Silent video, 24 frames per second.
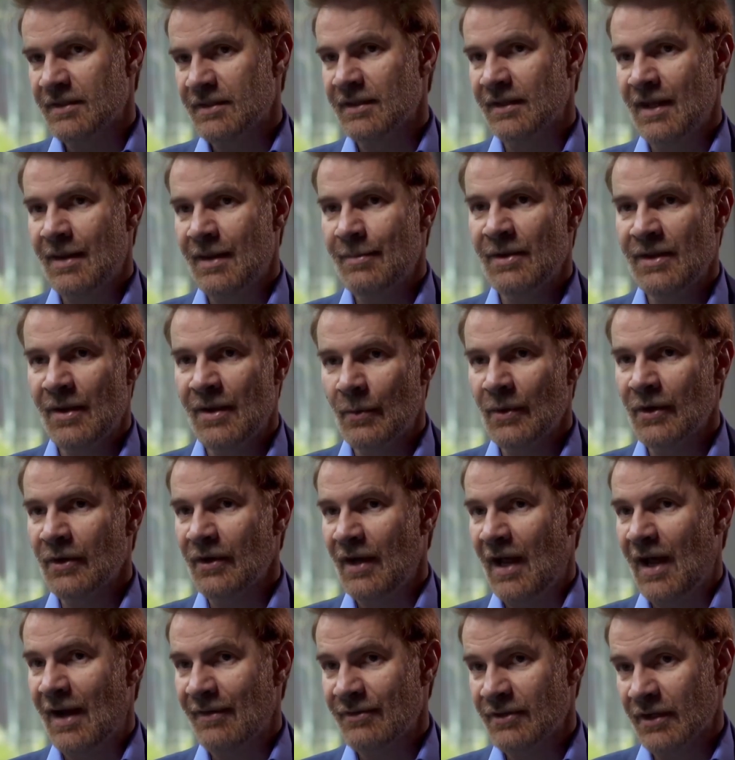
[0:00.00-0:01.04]
a dilemma that we're going
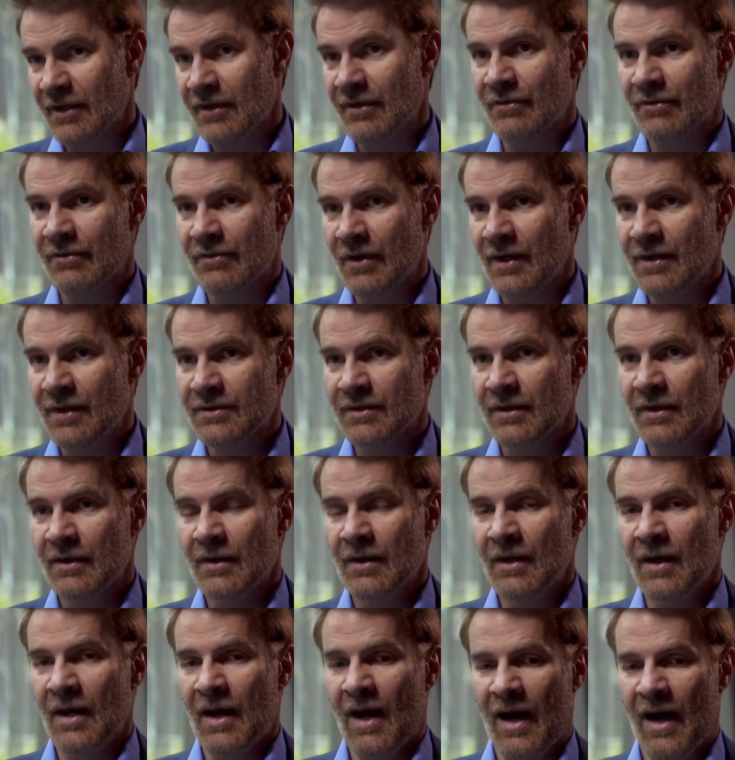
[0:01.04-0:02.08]
to have to confront
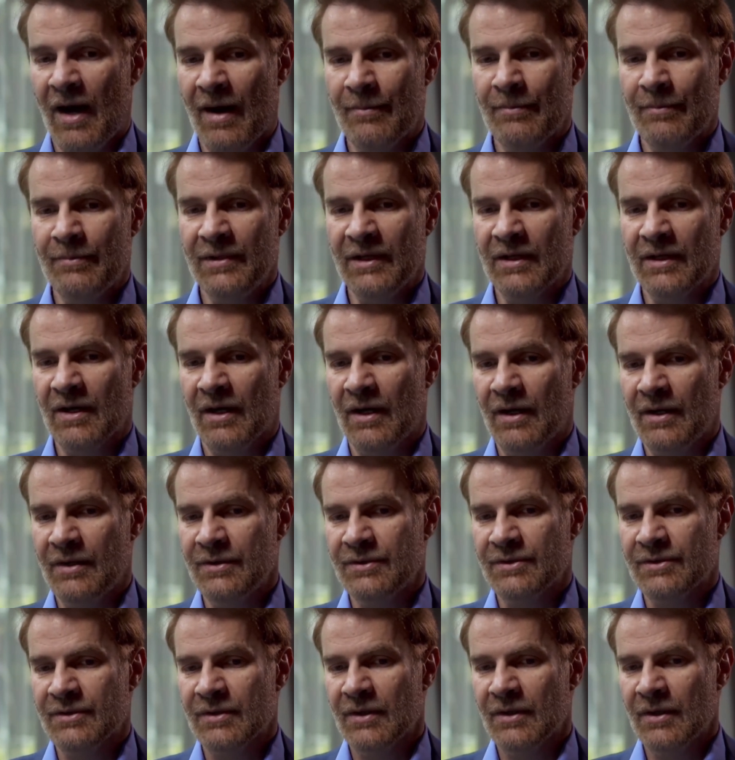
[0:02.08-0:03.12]

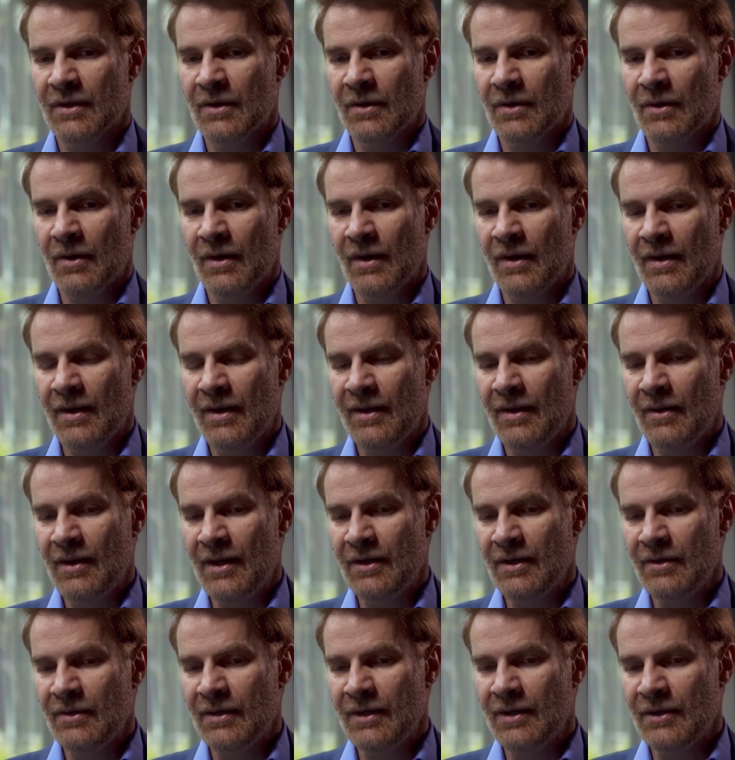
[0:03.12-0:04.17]
because
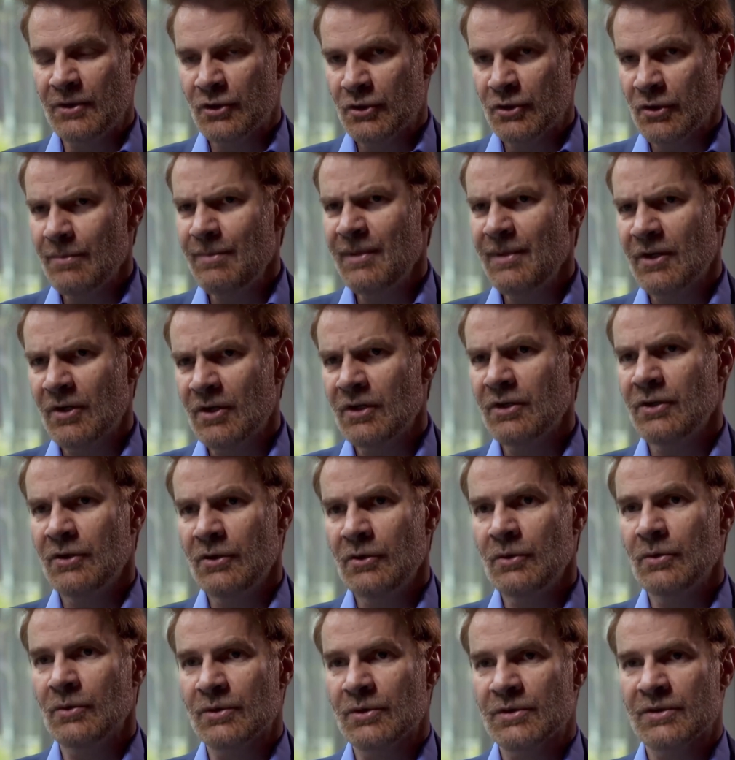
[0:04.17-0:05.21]
it should be good
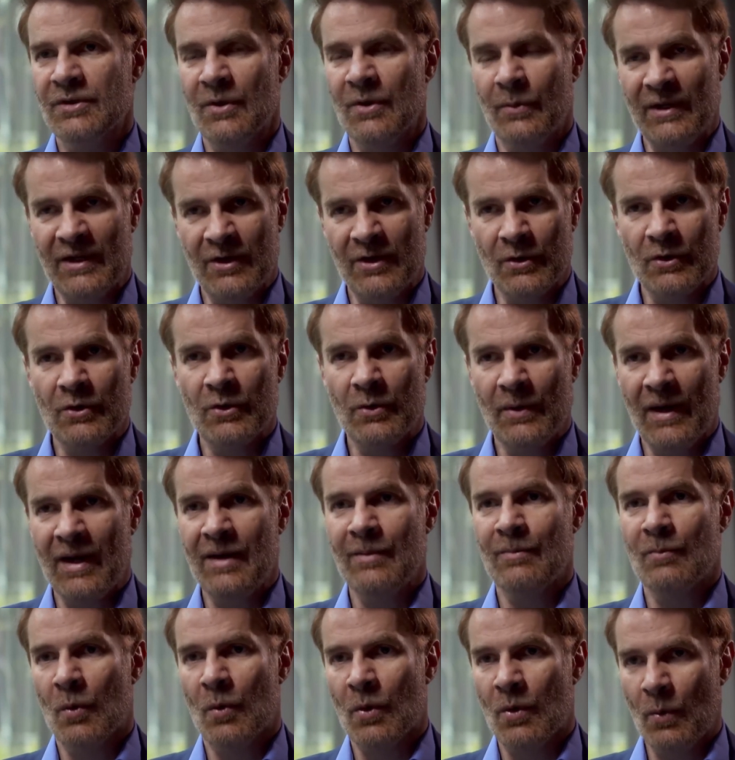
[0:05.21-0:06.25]
news that we can
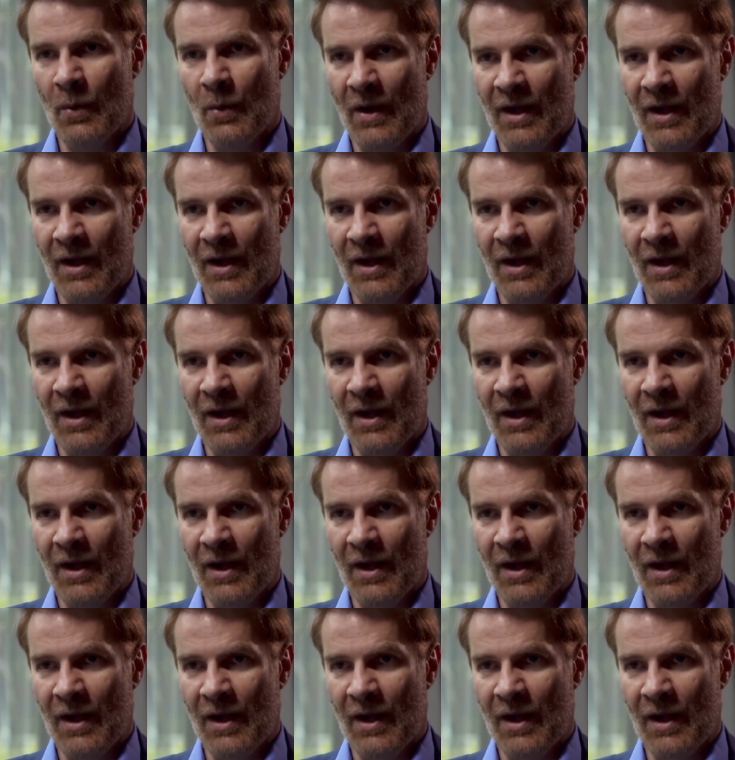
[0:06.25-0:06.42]
create more